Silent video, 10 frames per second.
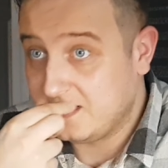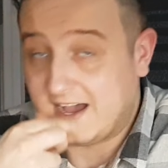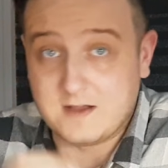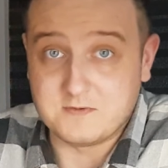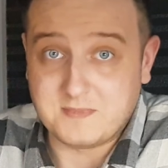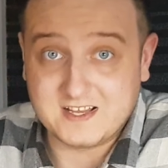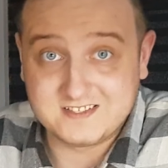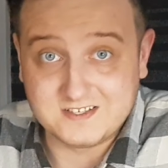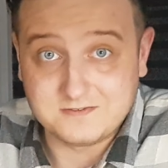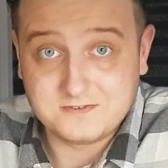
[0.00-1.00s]
I'm a
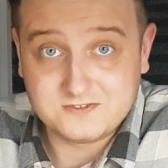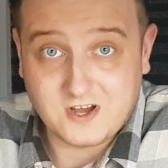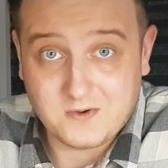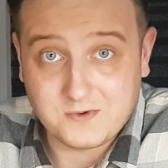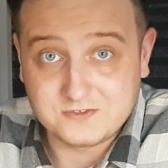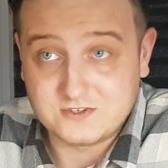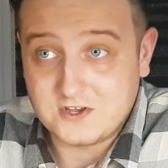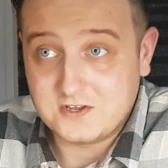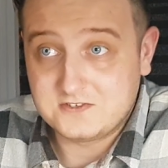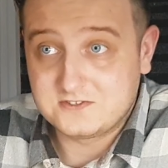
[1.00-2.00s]
massive Star Wars
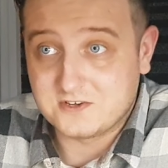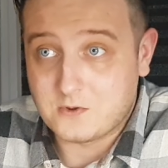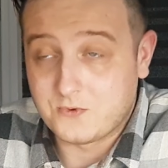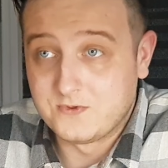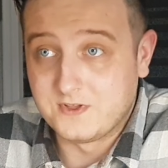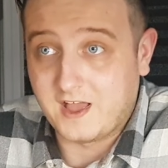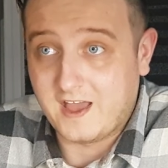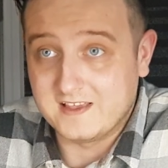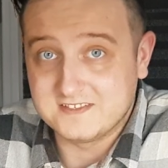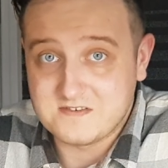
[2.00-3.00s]
nerd, so
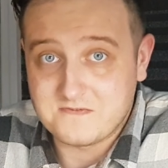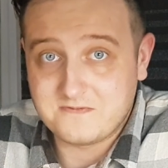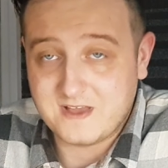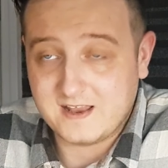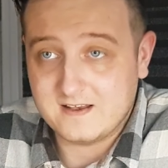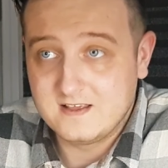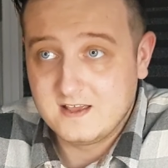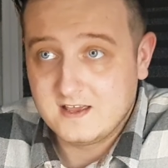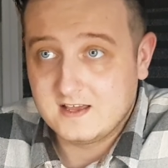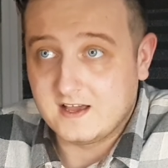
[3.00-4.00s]
it seemed fitting.
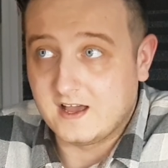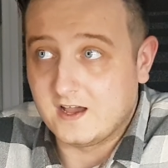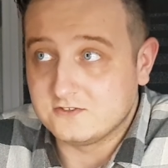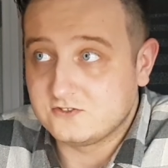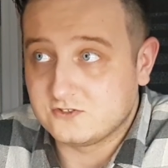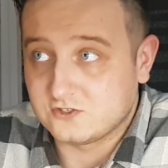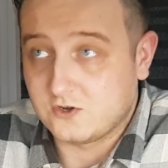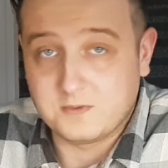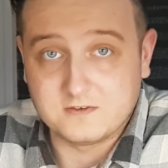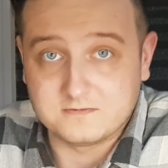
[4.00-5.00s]
Just a
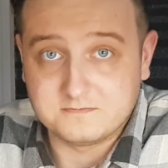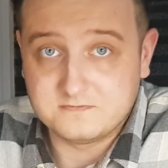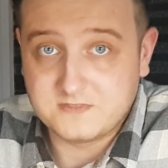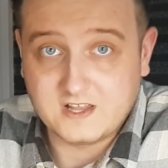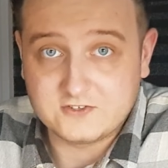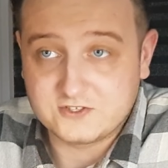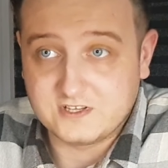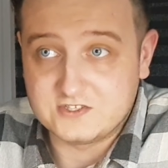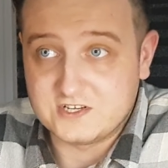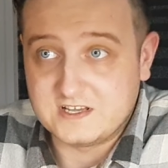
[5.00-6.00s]
couple of electrical
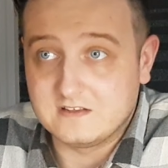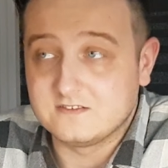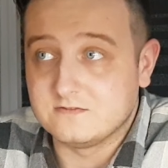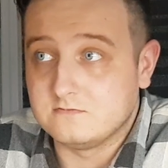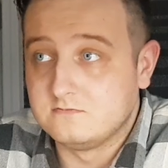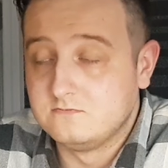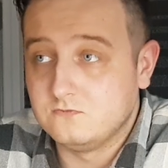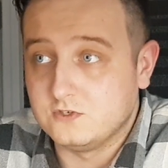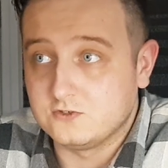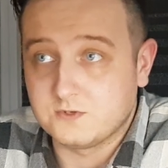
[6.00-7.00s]
engineers and
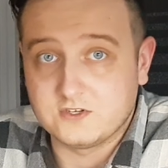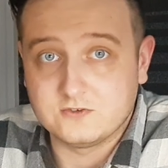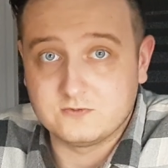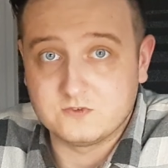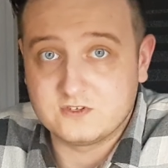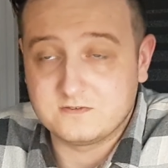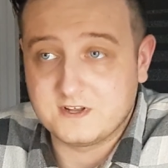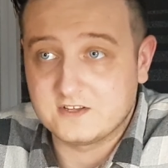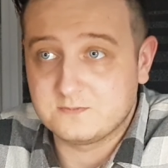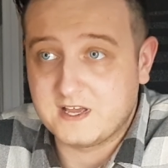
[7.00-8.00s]
we just want to do some stuff in
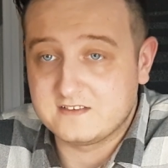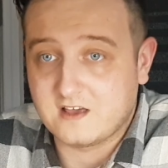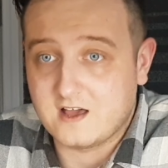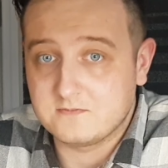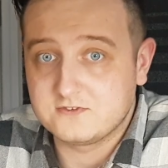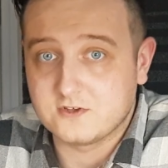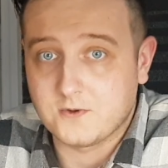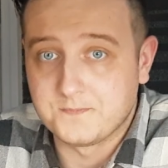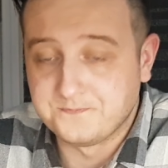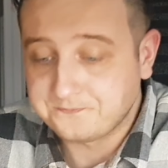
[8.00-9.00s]
our spare time,
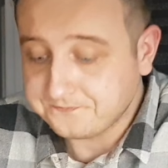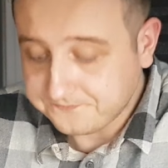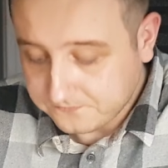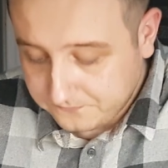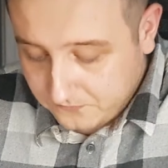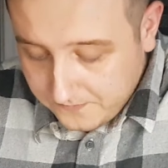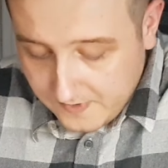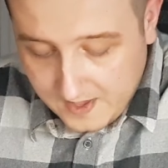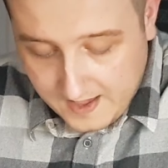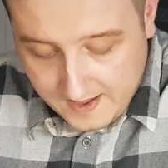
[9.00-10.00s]
so
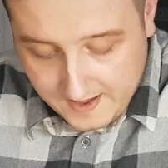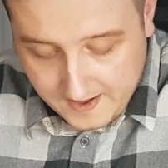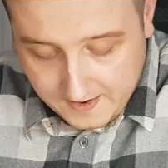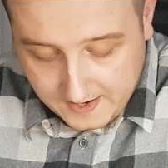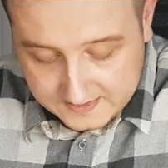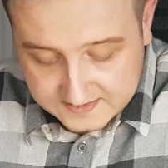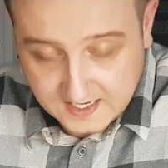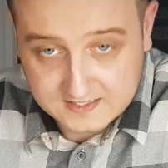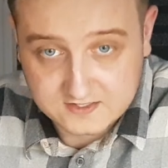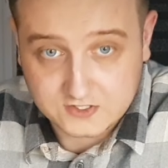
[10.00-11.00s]
I
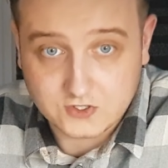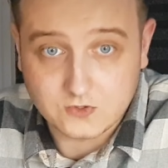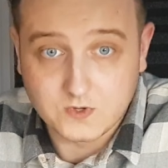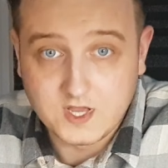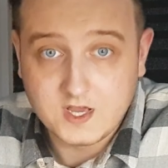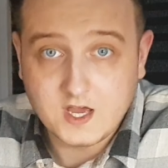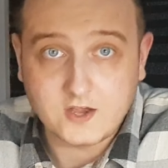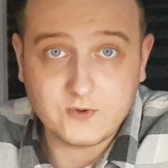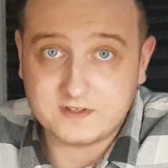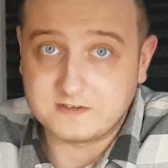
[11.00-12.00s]
decided to do
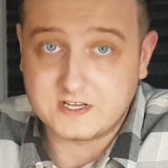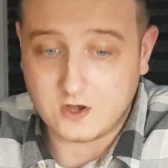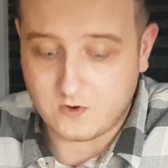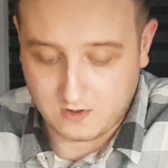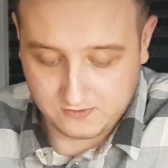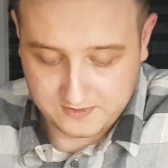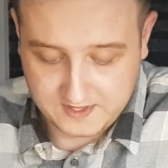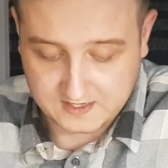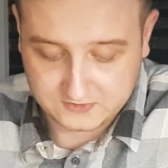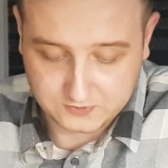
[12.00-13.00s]
a quick video on
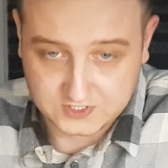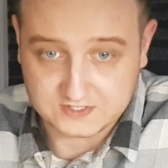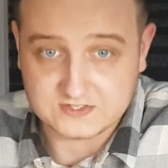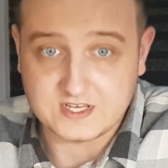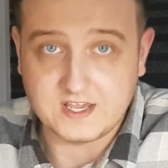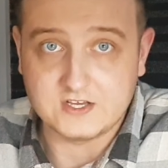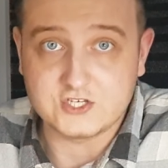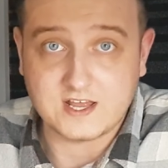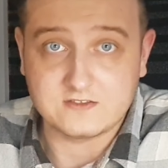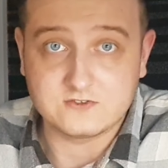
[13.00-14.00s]
this, which is the
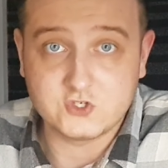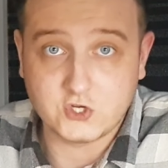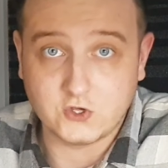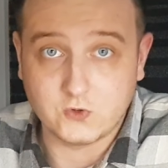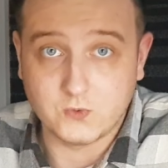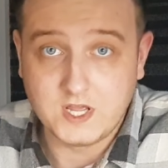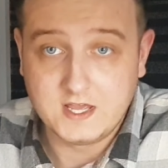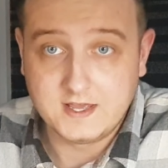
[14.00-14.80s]
Gen 2